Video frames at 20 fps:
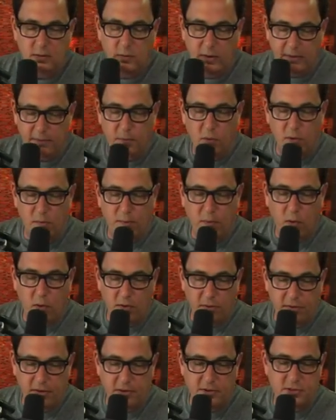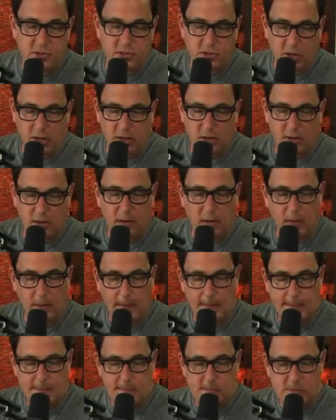We have more important things to talk about.
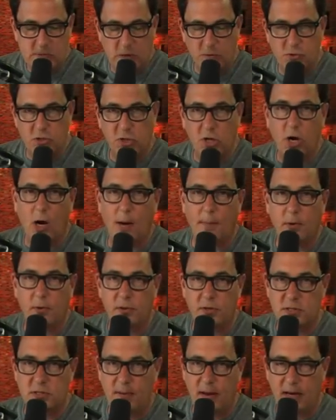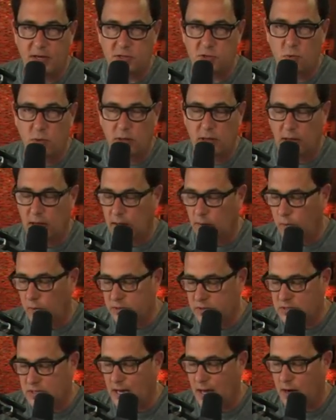I was in Cabo this past weekend. I
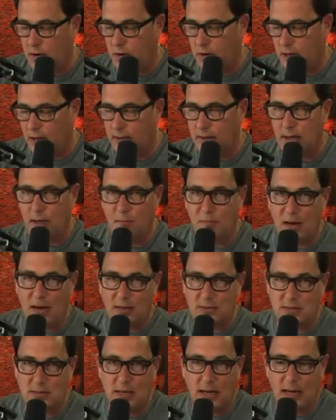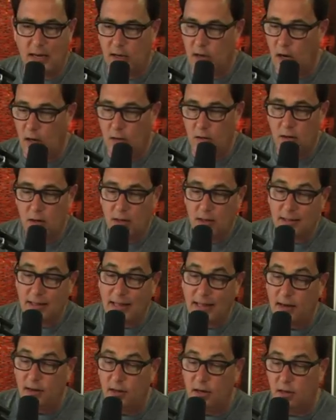went Saturday. I came back today. I got
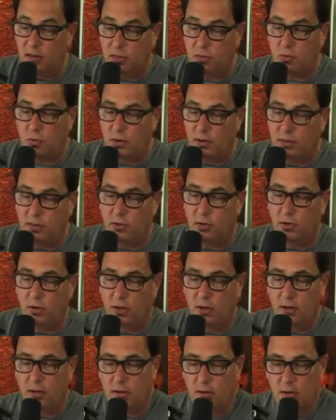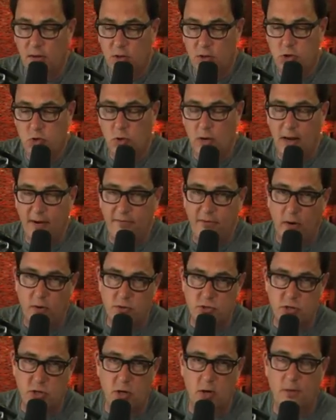landed at three thirty, two and a half
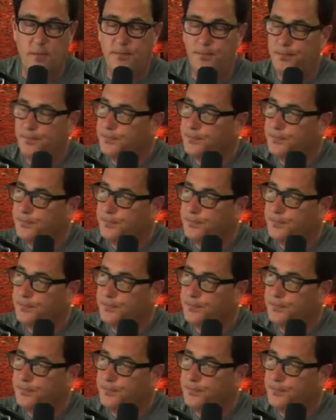hours ago.